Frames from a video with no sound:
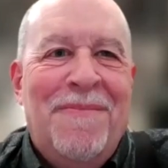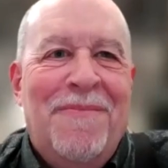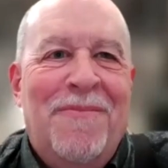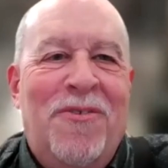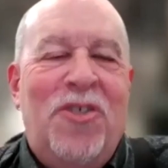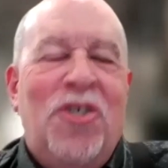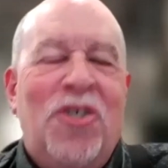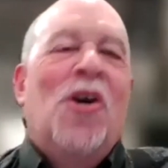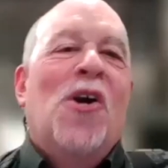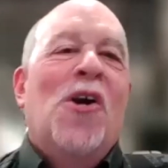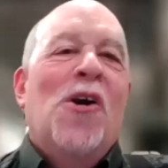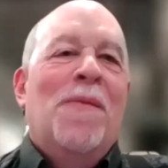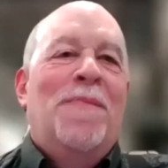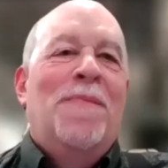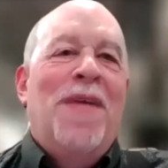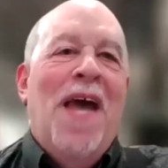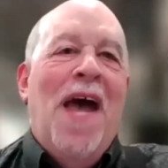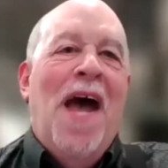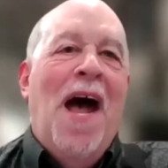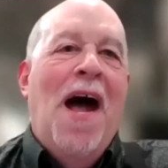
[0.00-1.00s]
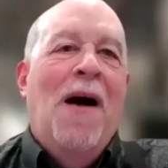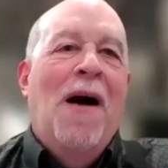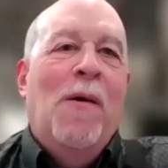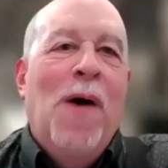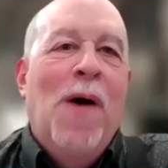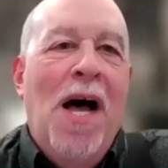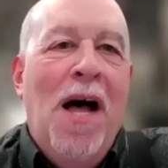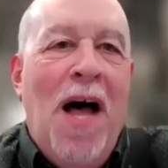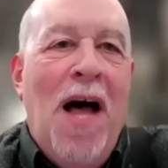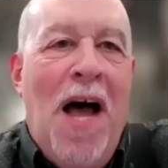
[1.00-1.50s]
Sure. Yeah.
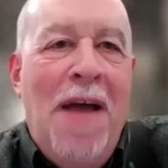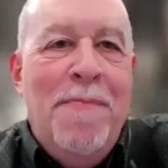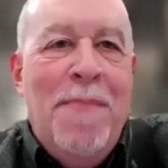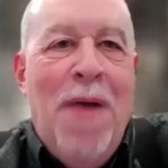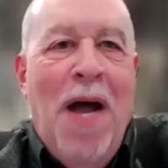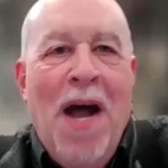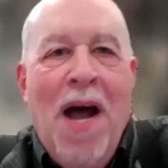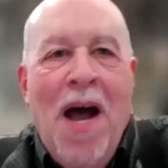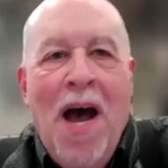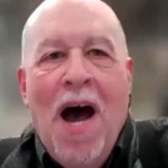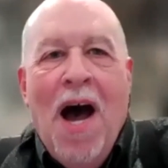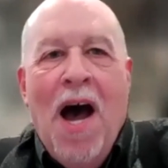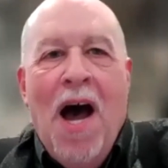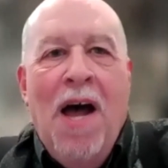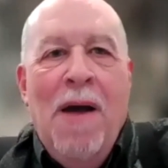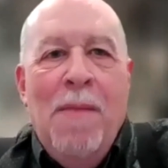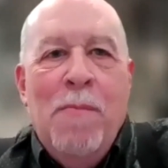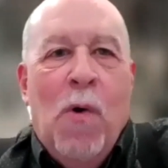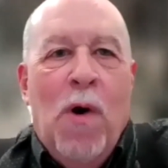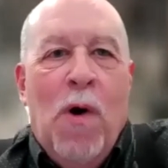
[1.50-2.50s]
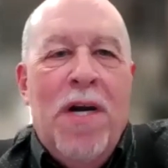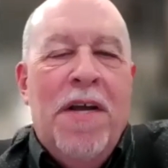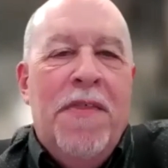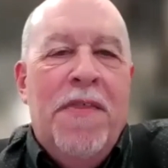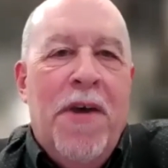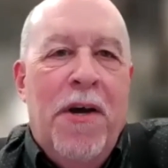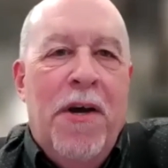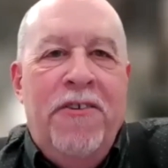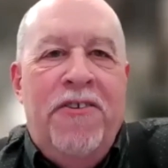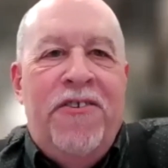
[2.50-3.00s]
Well, I'm one of
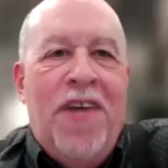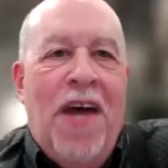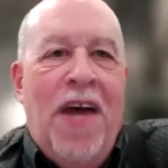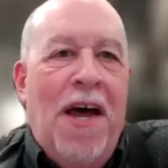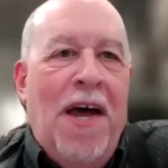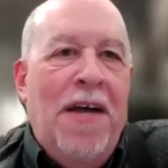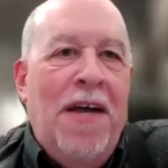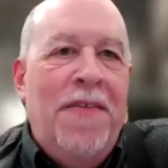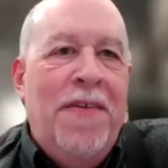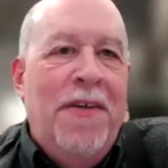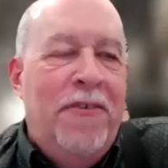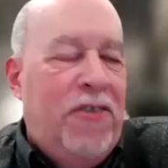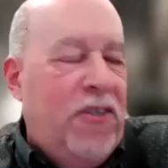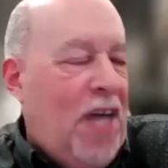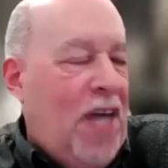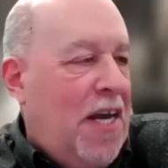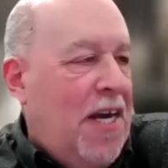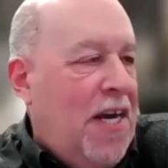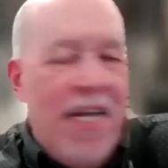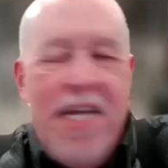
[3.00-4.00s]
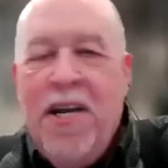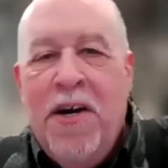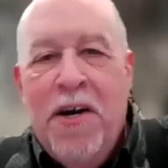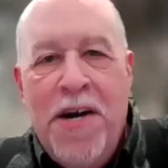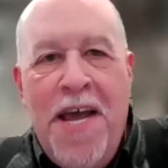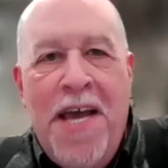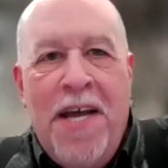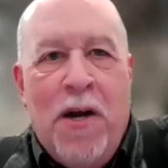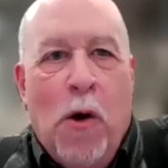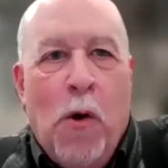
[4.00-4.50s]
those kind of
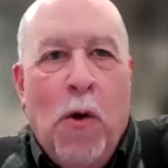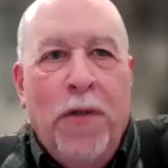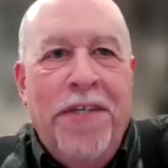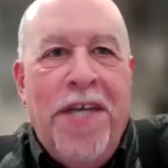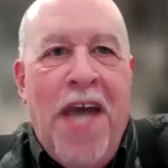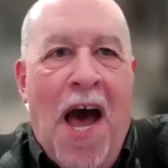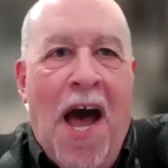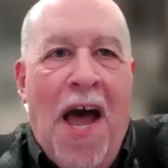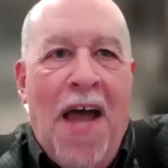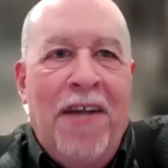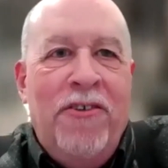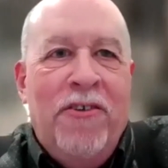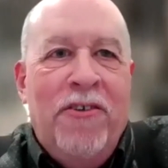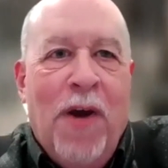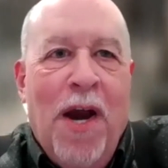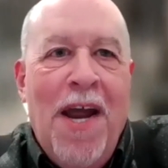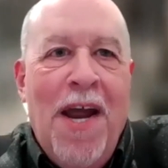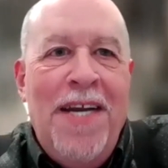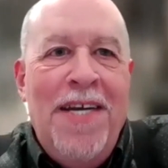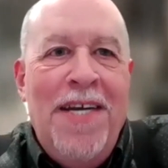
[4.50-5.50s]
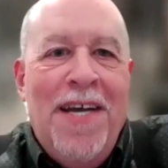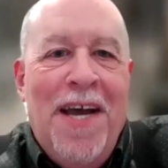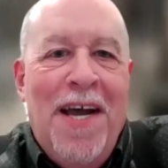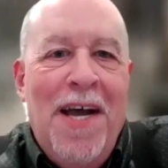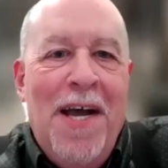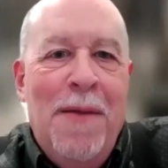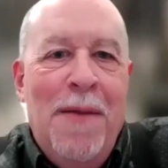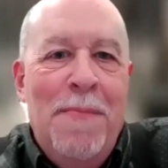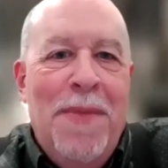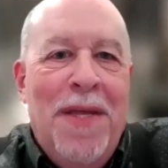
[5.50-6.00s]
internet old guys, right?
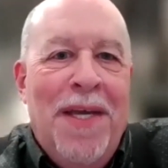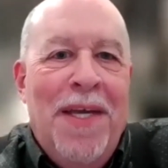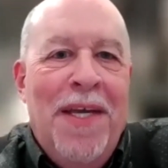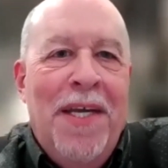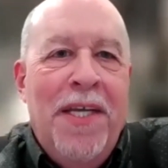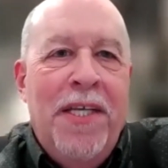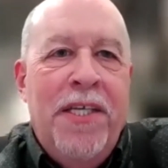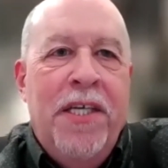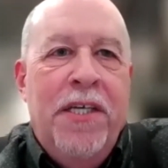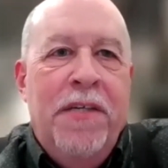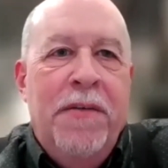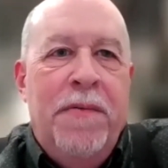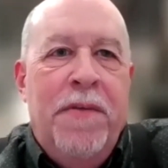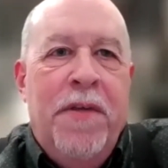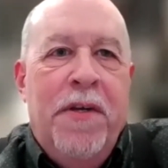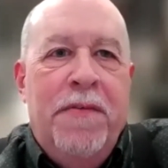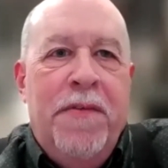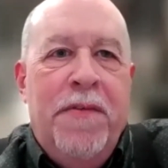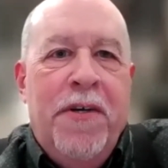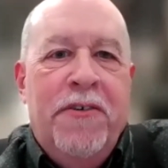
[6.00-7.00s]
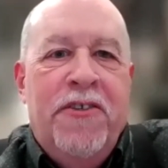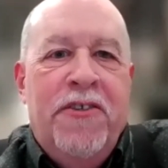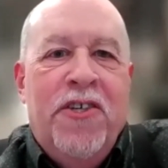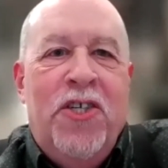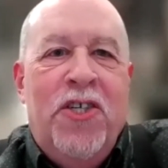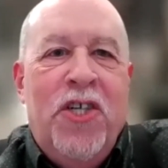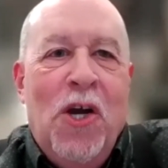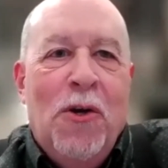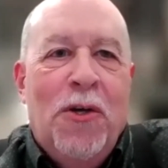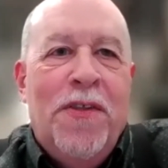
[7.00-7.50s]
There's a
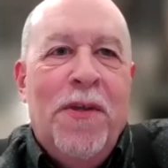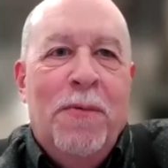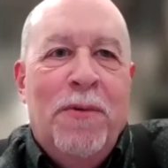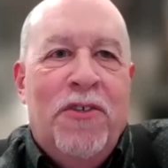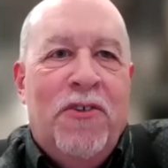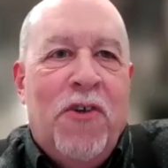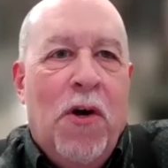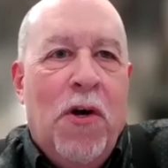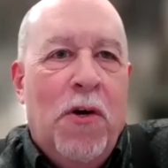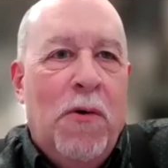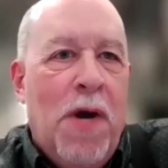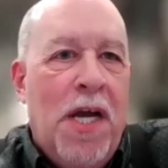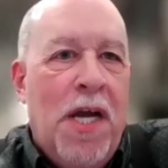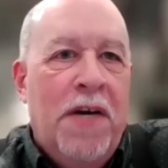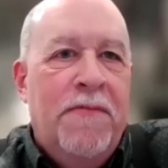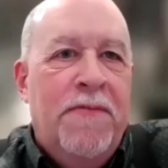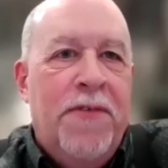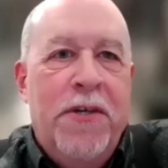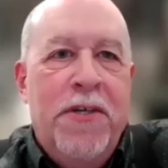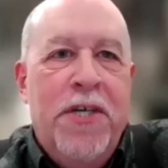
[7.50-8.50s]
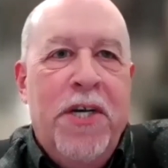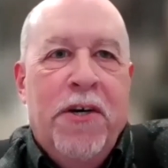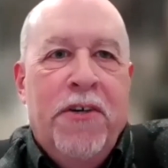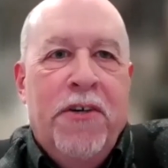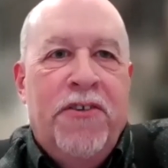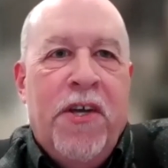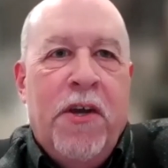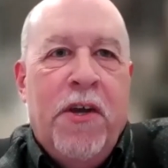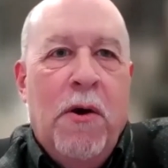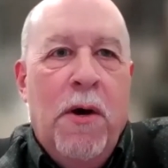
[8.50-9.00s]
joke that was going around a few
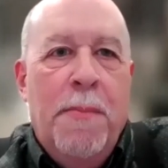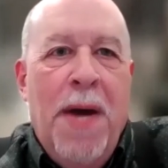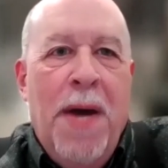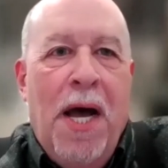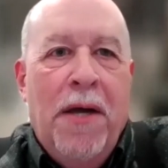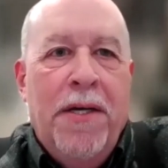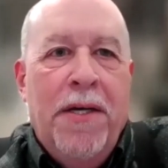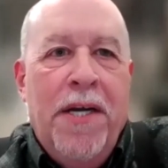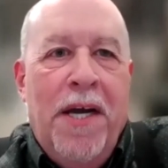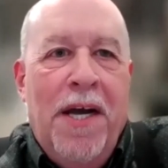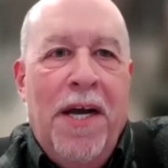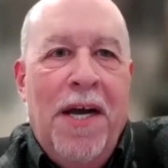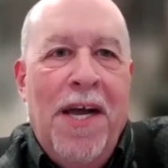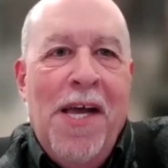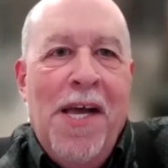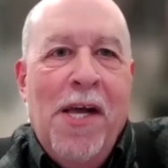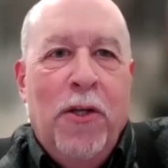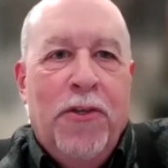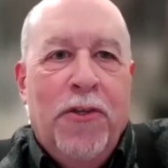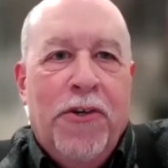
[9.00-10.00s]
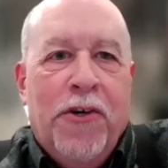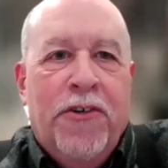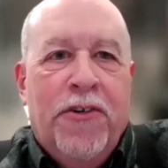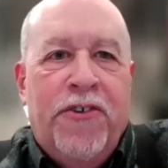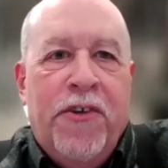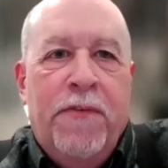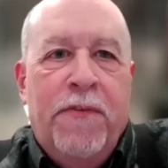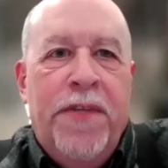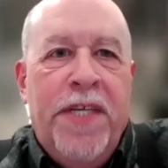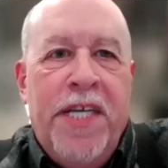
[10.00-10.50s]
years ago about
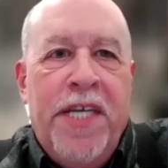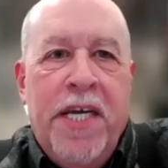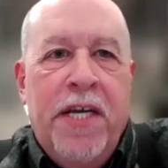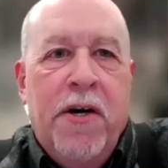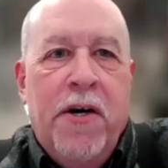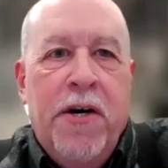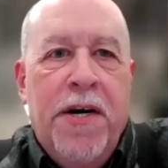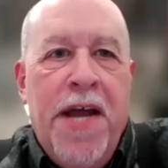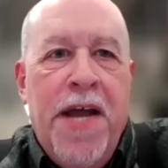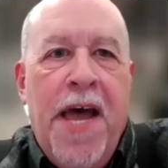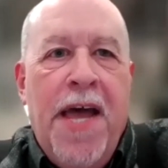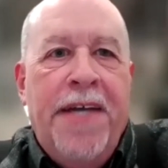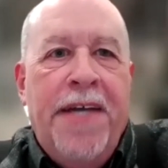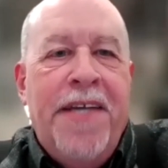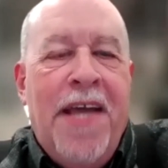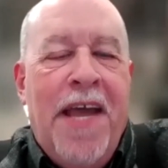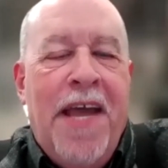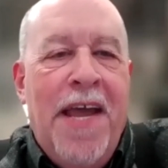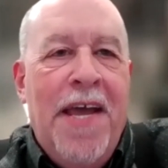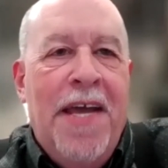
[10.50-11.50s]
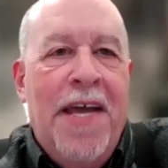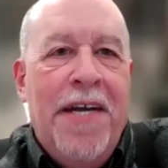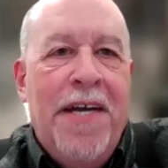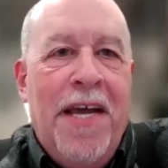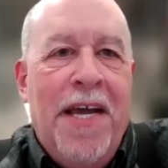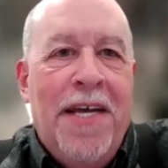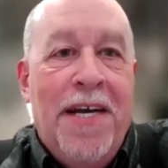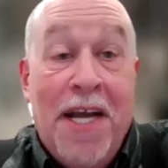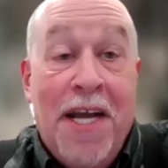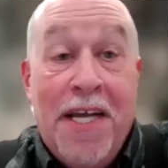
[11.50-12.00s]
elders of the internet,
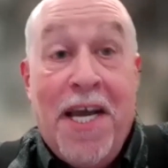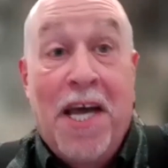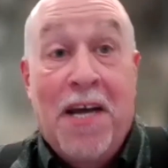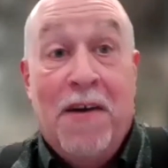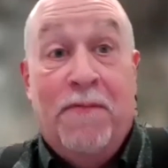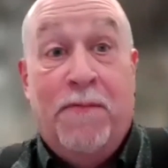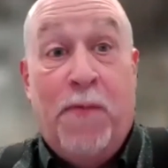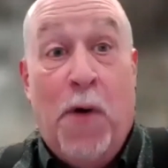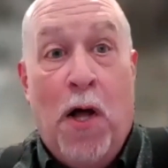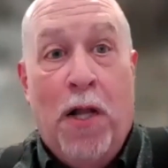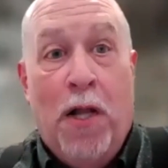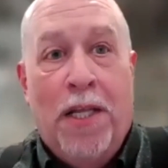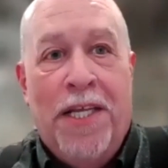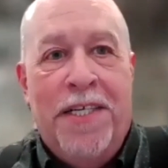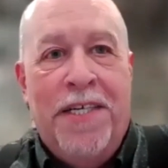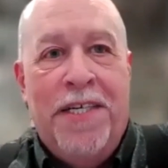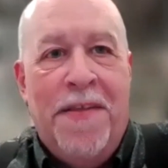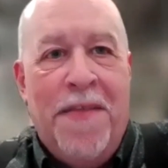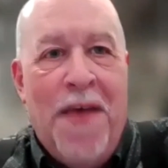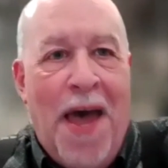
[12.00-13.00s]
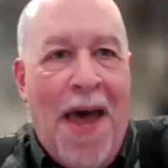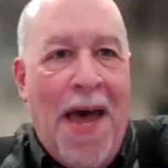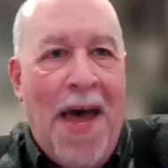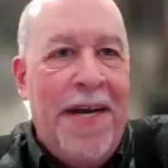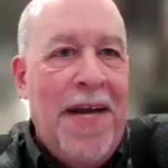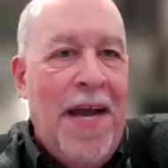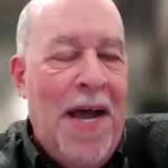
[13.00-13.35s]
and I kind of fall into that.